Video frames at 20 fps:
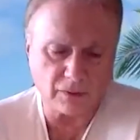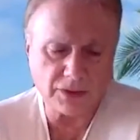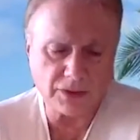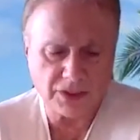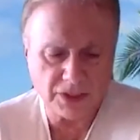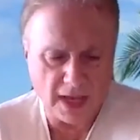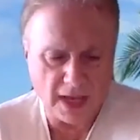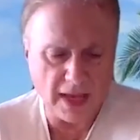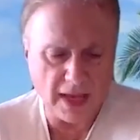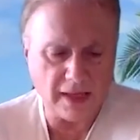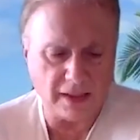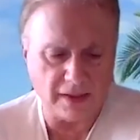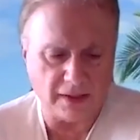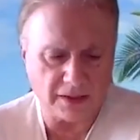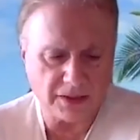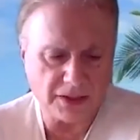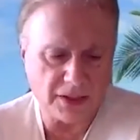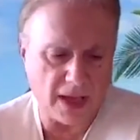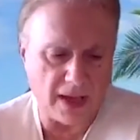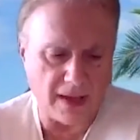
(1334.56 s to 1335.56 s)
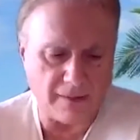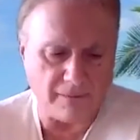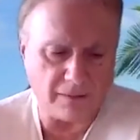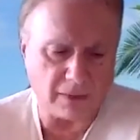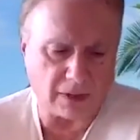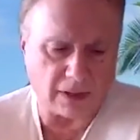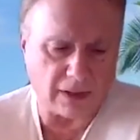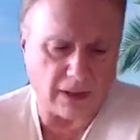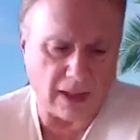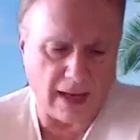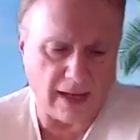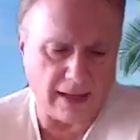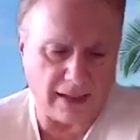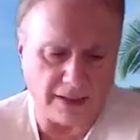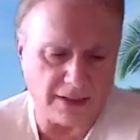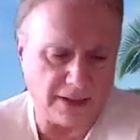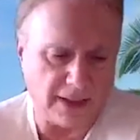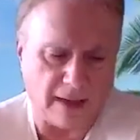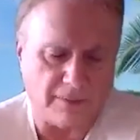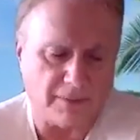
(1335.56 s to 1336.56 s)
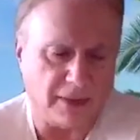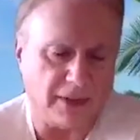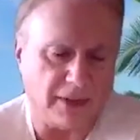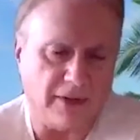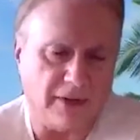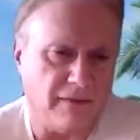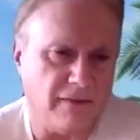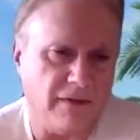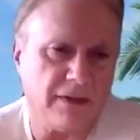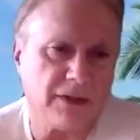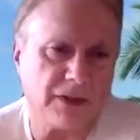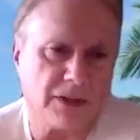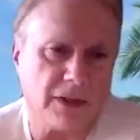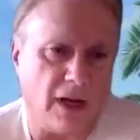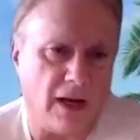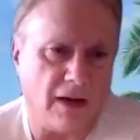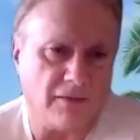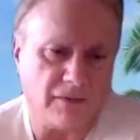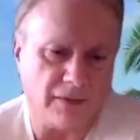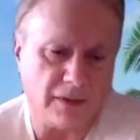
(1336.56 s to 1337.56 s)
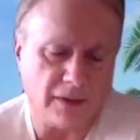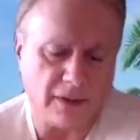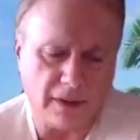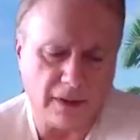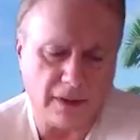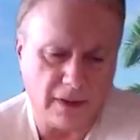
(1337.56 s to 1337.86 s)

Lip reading: staying in the same client example that Vince offered,